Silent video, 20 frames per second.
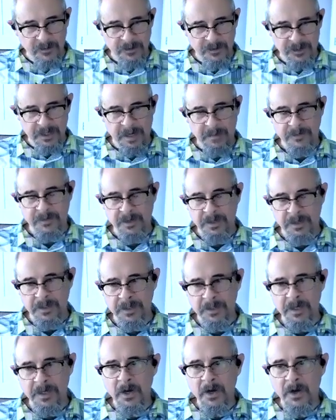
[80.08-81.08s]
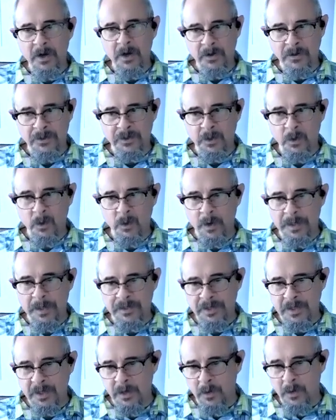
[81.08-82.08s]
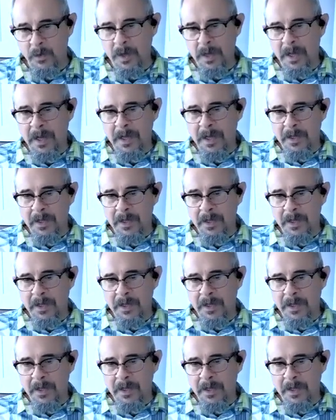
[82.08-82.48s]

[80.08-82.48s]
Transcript: perceptions or stories. So,